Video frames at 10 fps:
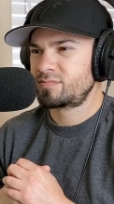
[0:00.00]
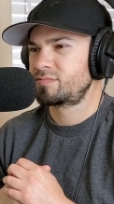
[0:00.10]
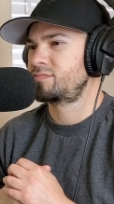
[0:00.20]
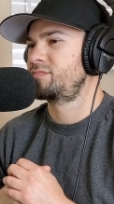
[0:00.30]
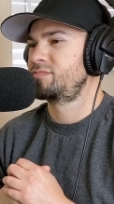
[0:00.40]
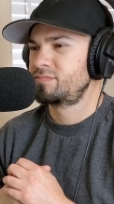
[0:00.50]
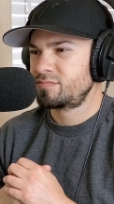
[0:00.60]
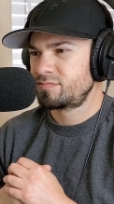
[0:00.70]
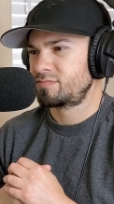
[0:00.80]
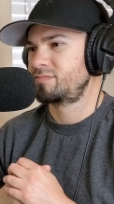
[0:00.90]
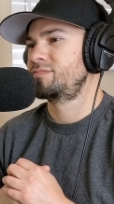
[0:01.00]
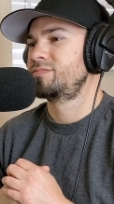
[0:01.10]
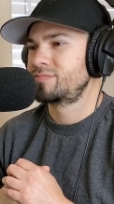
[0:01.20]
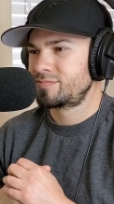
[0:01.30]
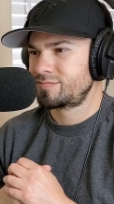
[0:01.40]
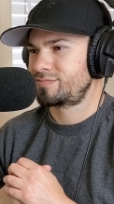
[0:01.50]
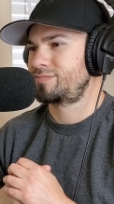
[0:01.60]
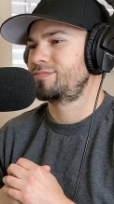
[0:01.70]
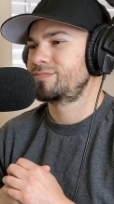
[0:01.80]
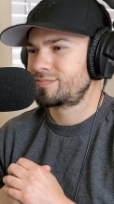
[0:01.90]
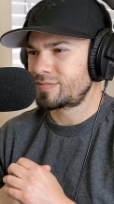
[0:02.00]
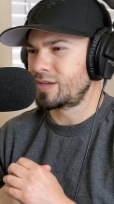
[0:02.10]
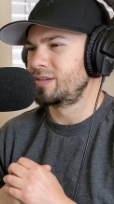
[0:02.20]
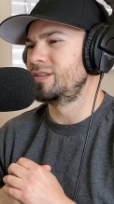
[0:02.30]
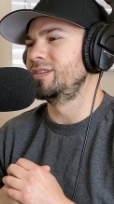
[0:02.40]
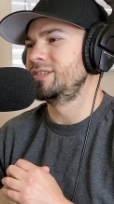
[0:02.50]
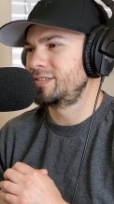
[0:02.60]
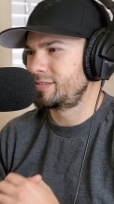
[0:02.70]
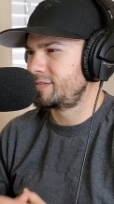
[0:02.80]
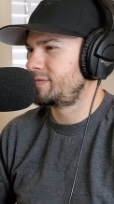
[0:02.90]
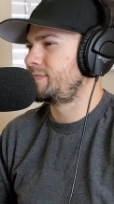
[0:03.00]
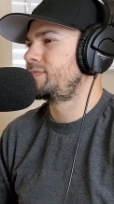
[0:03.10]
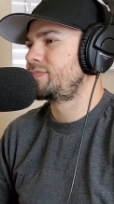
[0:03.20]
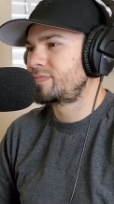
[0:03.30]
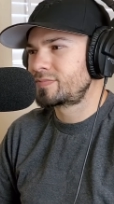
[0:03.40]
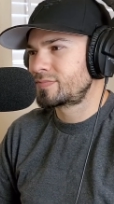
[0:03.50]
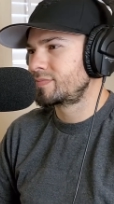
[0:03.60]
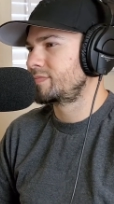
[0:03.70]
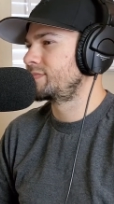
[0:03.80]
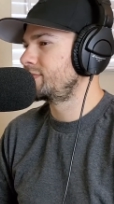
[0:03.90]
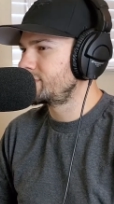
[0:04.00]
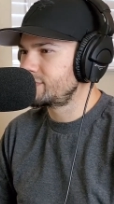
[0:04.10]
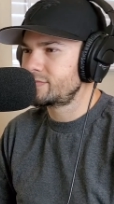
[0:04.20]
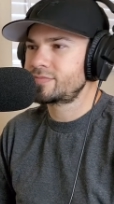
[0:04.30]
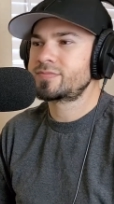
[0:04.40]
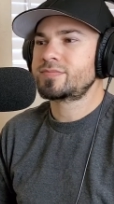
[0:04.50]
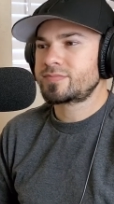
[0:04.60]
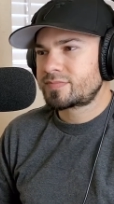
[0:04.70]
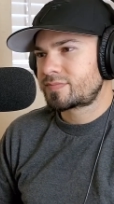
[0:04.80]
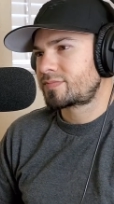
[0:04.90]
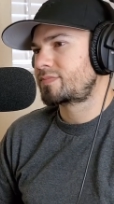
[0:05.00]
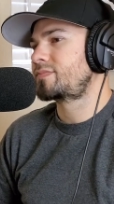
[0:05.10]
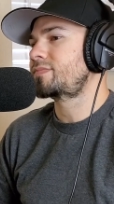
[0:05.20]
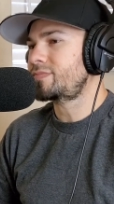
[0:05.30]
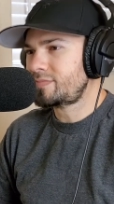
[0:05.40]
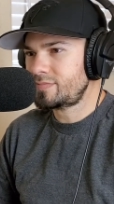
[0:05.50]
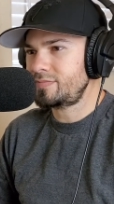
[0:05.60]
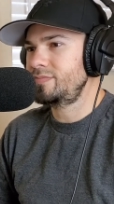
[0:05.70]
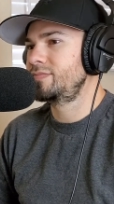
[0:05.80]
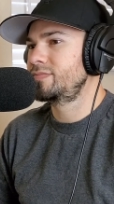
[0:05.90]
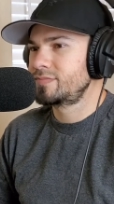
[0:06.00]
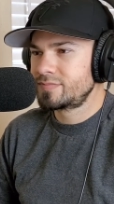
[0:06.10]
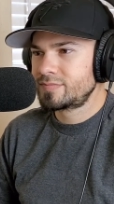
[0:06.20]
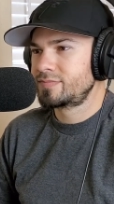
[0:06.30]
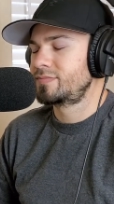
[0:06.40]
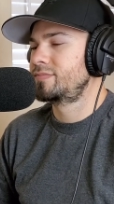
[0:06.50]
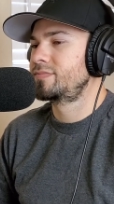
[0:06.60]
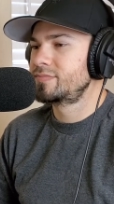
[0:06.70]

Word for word: To a man, yo, man. If he ain't taking care of kids, don't understand, dog. Nightmares of being captured in the stand, dog.